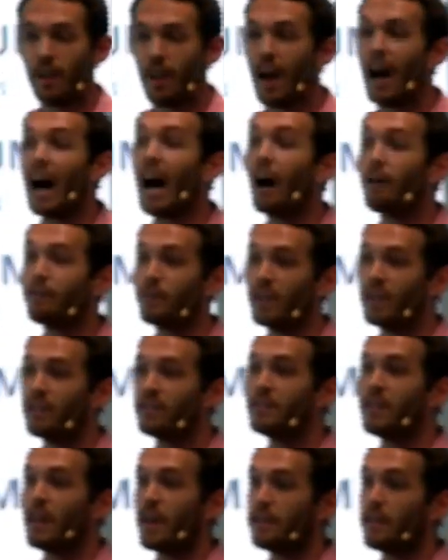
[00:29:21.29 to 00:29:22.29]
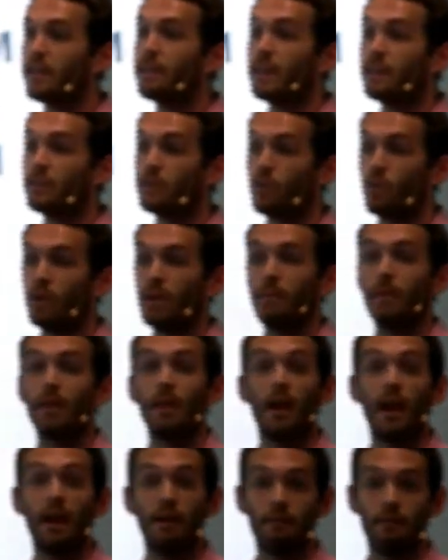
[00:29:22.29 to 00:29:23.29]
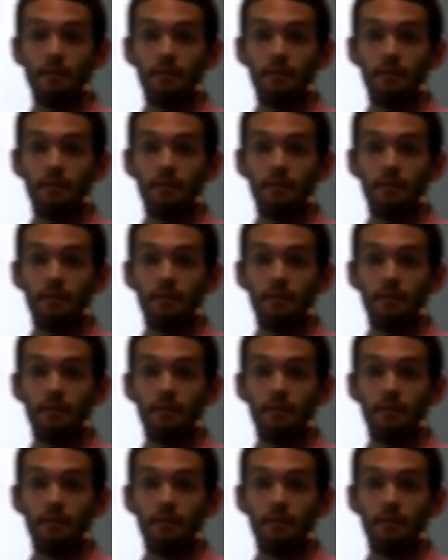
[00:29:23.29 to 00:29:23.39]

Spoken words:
after his death that they saw him alive.